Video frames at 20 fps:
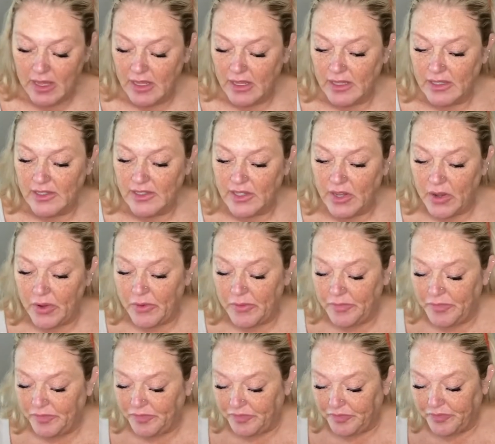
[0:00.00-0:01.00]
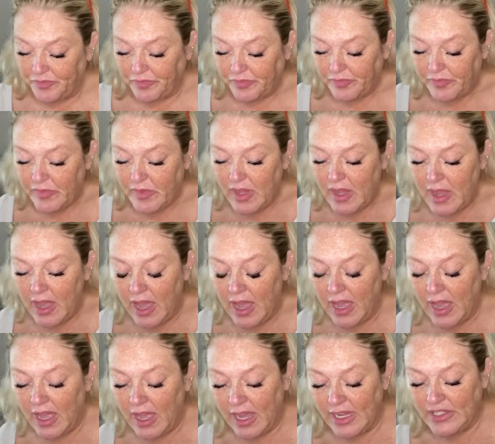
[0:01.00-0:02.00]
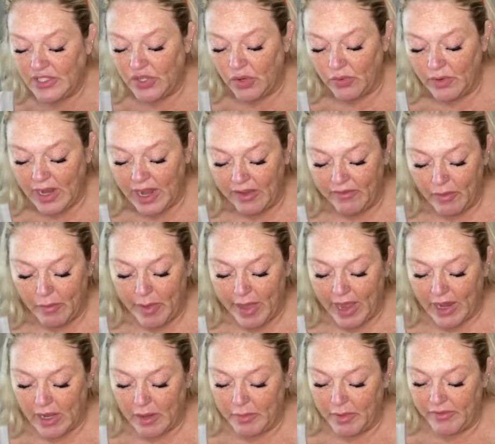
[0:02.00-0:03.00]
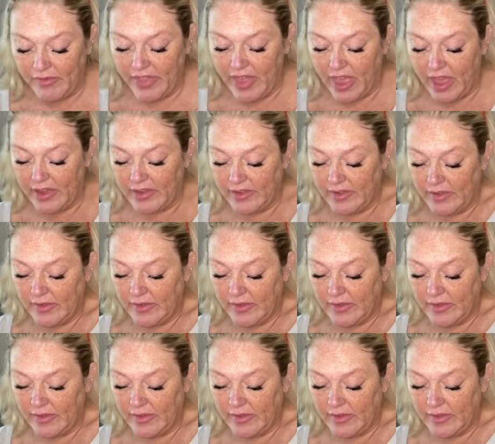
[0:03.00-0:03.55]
So I don't have a backup of that.